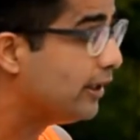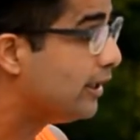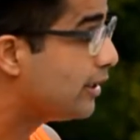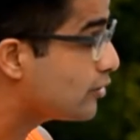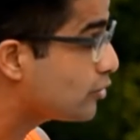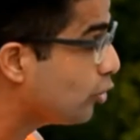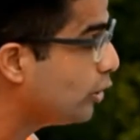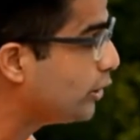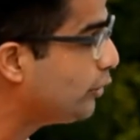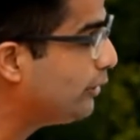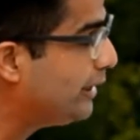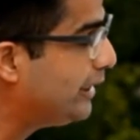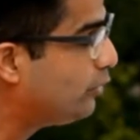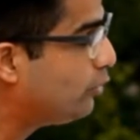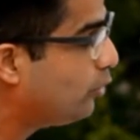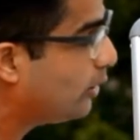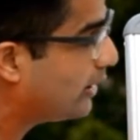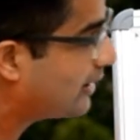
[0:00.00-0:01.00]
So you need
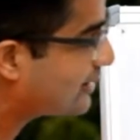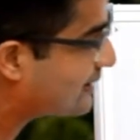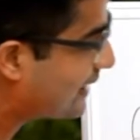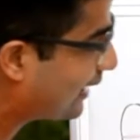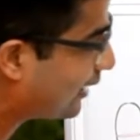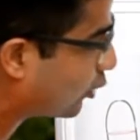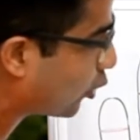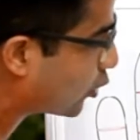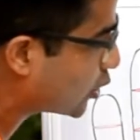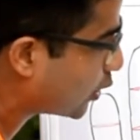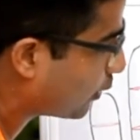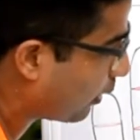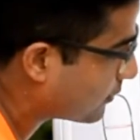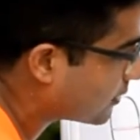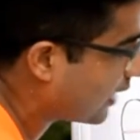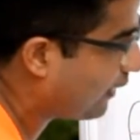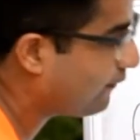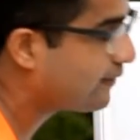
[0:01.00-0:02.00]
to understand the concept of
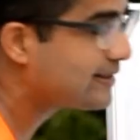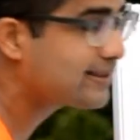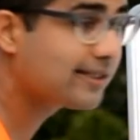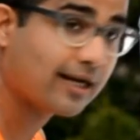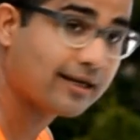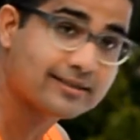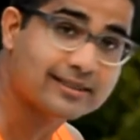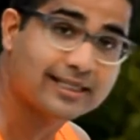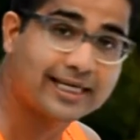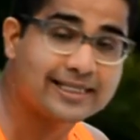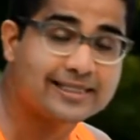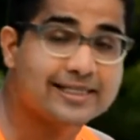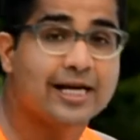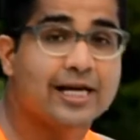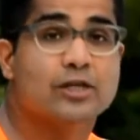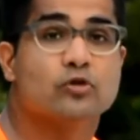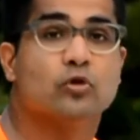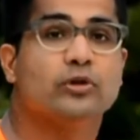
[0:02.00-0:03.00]
chance lines.
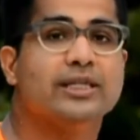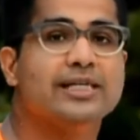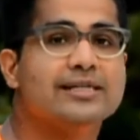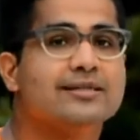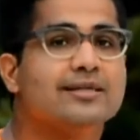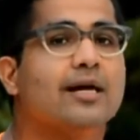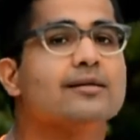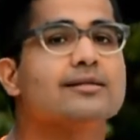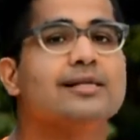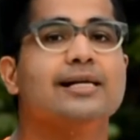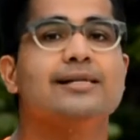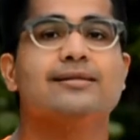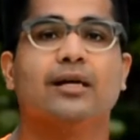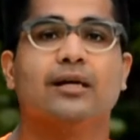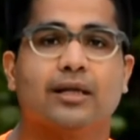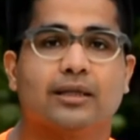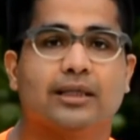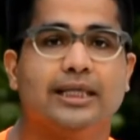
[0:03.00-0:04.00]
So these chance lines are
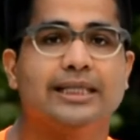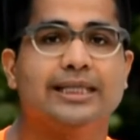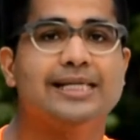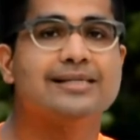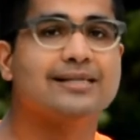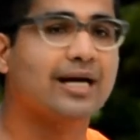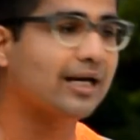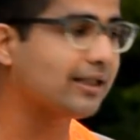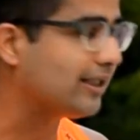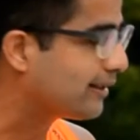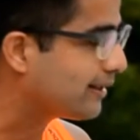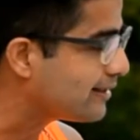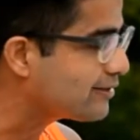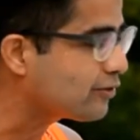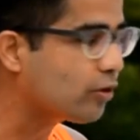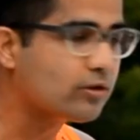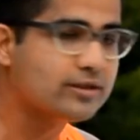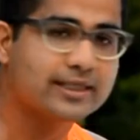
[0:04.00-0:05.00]
nothing, these are the
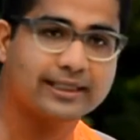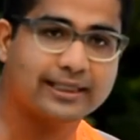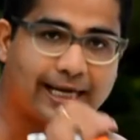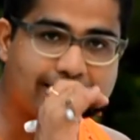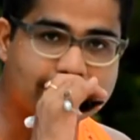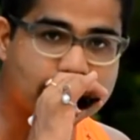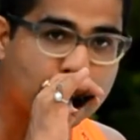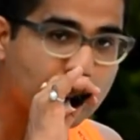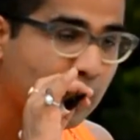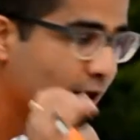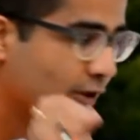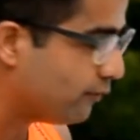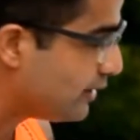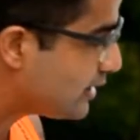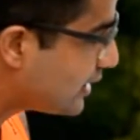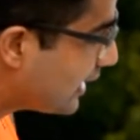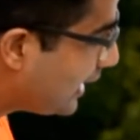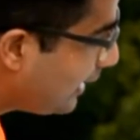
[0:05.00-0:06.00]
crisscrossing lines
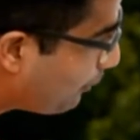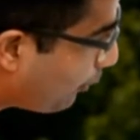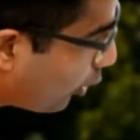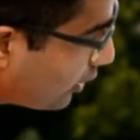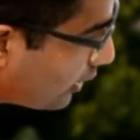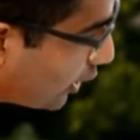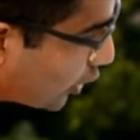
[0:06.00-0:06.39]
which keep on